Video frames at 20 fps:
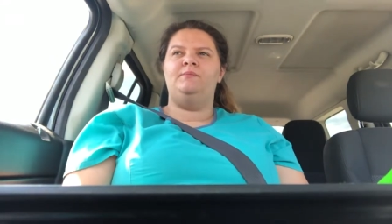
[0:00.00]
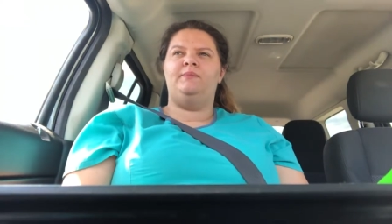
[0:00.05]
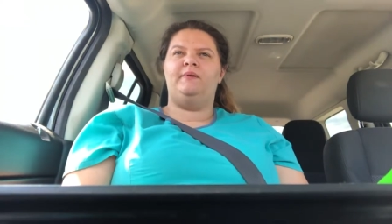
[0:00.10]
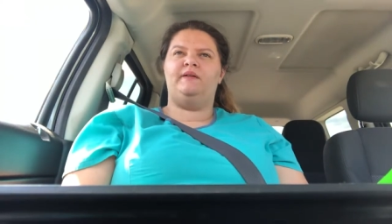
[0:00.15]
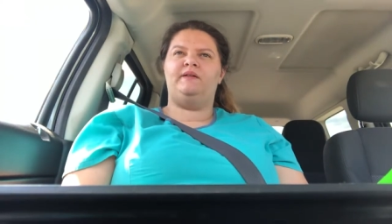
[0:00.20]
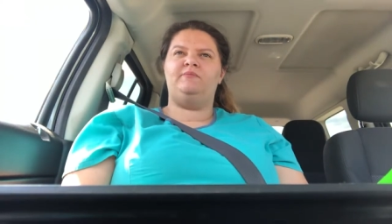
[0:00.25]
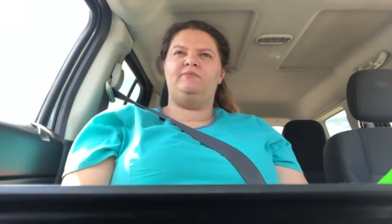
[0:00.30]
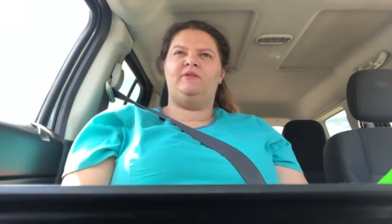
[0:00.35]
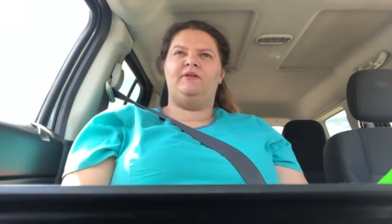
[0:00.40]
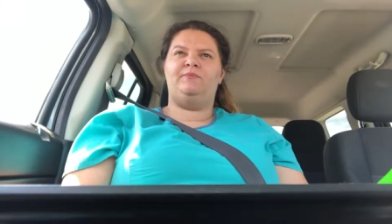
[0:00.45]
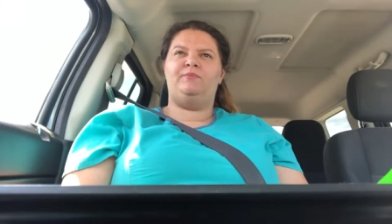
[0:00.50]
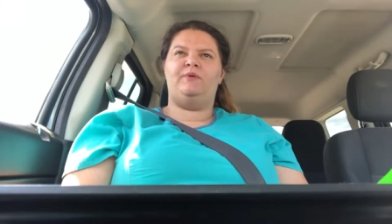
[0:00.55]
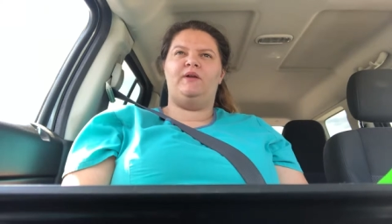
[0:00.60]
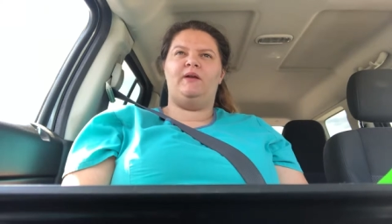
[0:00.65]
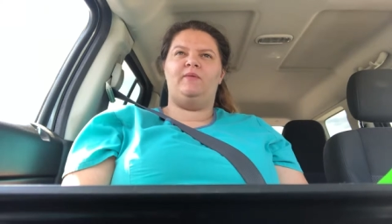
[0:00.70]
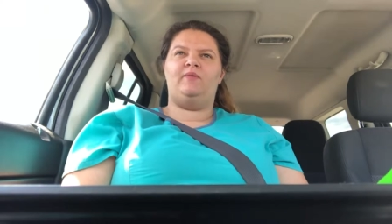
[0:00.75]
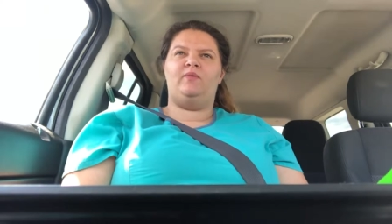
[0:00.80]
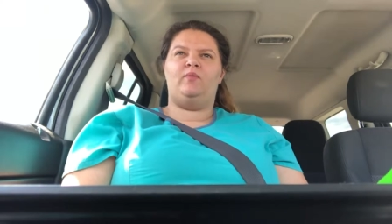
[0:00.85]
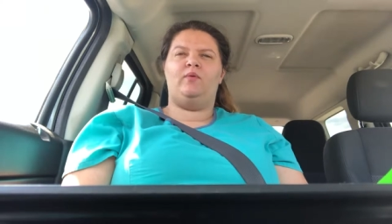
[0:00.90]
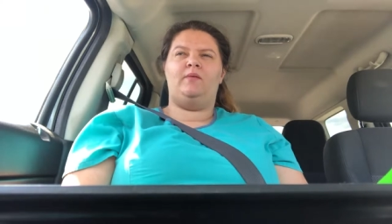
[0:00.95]
picked him up, and
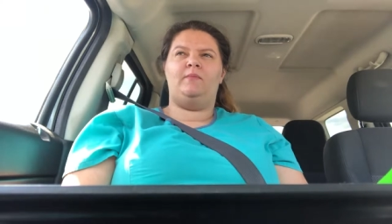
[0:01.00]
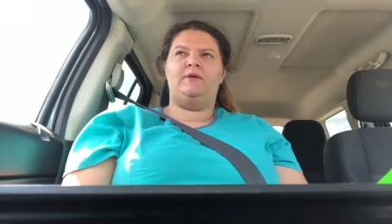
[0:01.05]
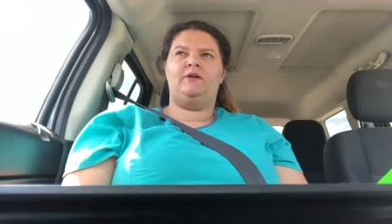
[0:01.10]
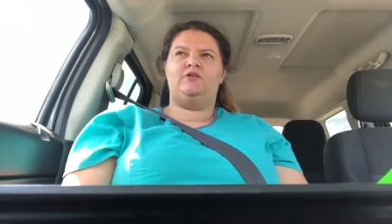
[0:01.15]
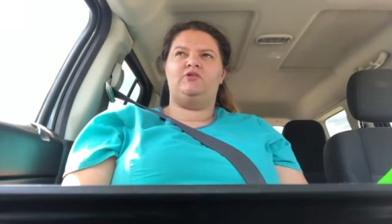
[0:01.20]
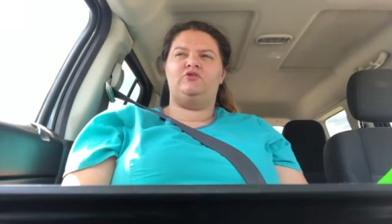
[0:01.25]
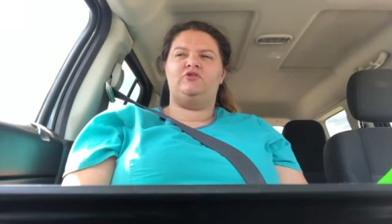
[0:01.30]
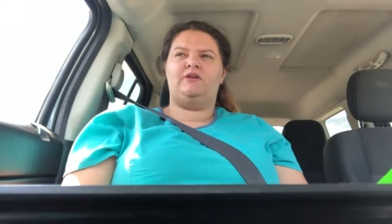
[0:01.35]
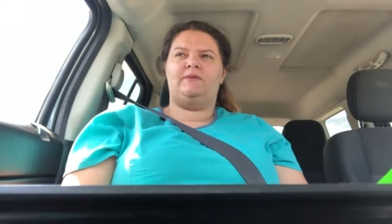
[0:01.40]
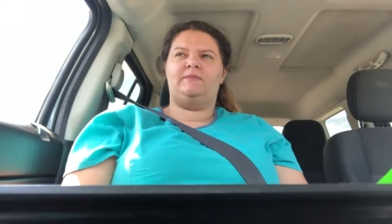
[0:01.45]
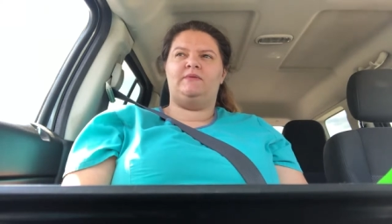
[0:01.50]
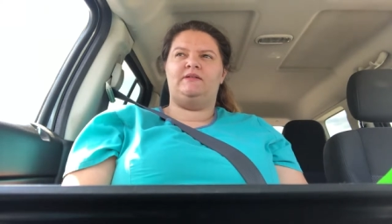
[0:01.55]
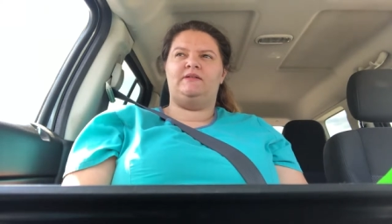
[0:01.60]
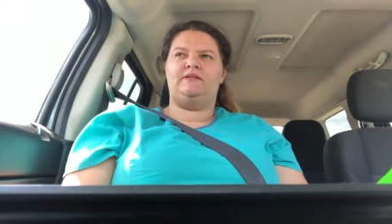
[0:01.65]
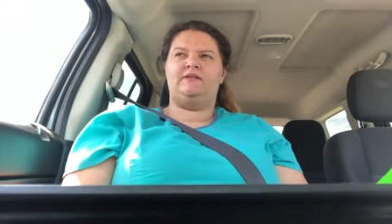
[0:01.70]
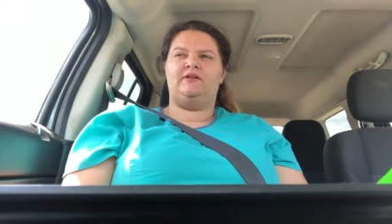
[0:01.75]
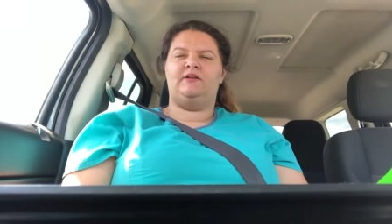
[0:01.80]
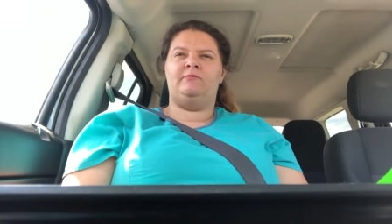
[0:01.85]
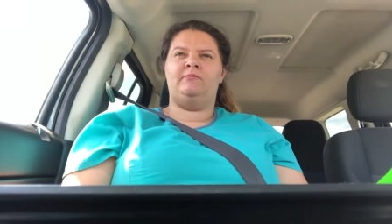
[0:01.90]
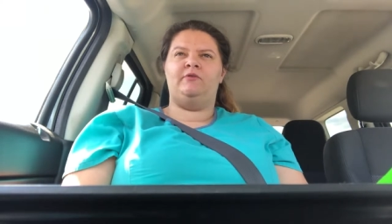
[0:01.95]
came to Walmart to drop his
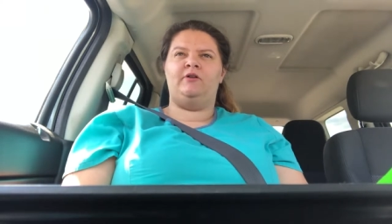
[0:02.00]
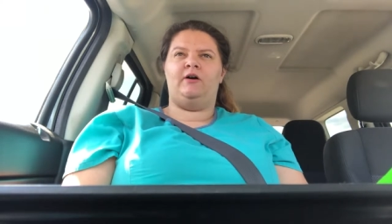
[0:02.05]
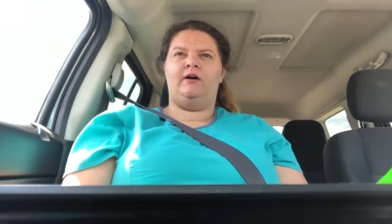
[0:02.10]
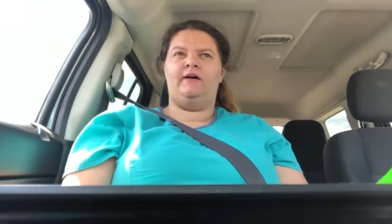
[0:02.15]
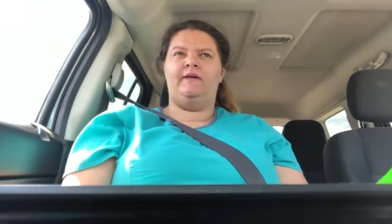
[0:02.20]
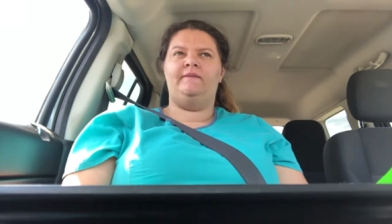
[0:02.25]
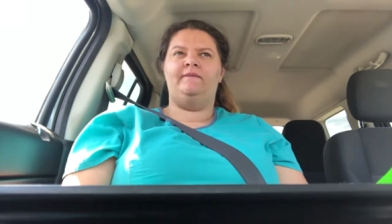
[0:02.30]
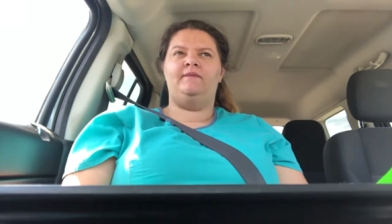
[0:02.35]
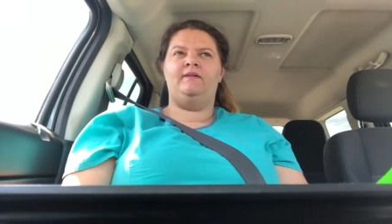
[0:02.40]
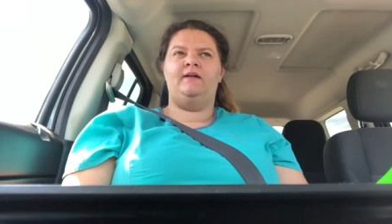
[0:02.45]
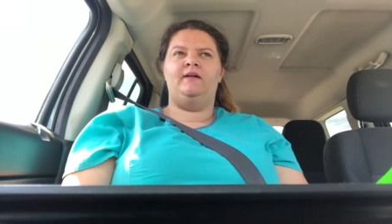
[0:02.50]
script off.